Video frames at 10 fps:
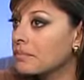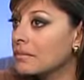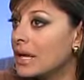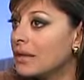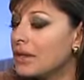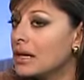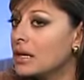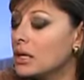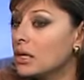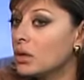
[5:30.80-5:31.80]
Mm-hmm. I
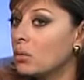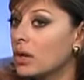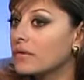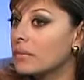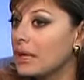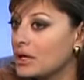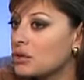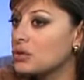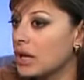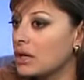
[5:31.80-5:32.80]
think one of the
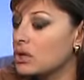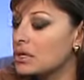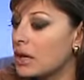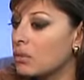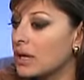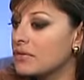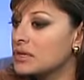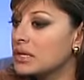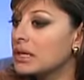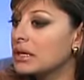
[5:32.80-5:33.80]
major changes that we have
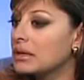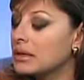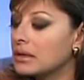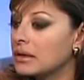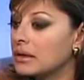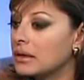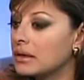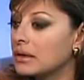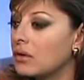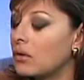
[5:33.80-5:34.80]
seen uh,
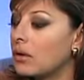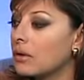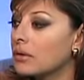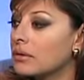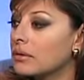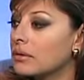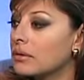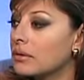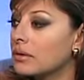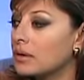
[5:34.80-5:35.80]
are,
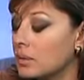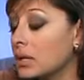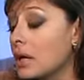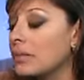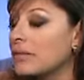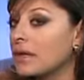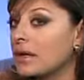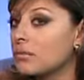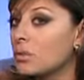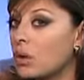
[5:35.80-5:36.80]
uh, well, a couple of
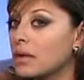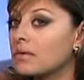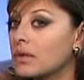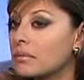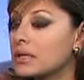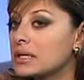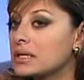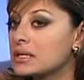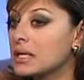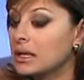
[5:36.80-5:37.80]
things, but one of them
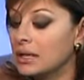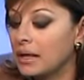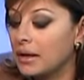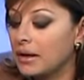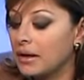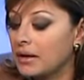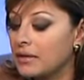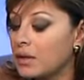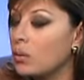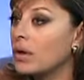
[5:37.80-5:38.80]
is uh,
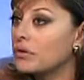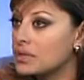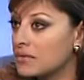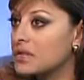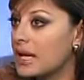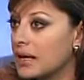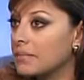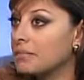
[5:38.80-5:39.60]
the awareness of debt.